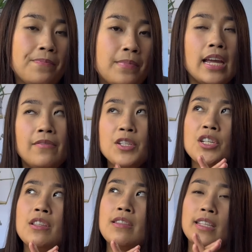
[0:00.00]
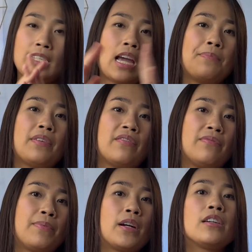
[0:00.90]
Envision the type of
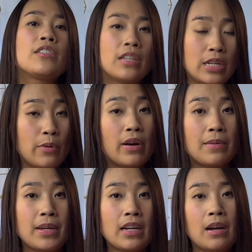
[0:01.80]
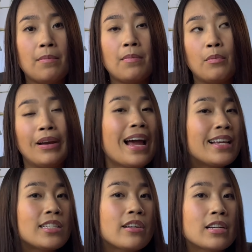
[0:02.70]
person you want to become. When I
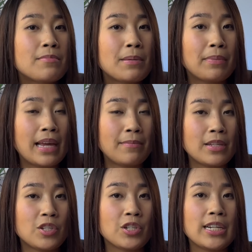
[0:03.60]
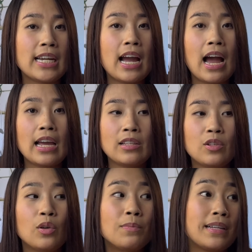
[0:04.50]
started my plant-based journey, I
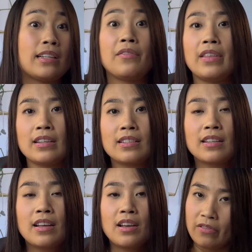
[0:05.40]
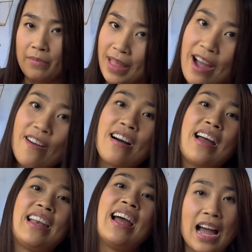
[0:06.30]
told myself this: from now
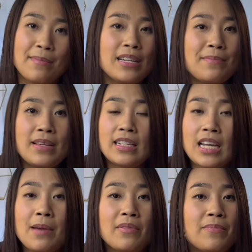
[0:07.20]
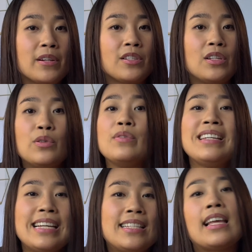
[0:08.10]
on, I'm going to be the type of person who
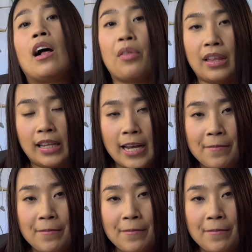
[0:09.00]
eats healthily.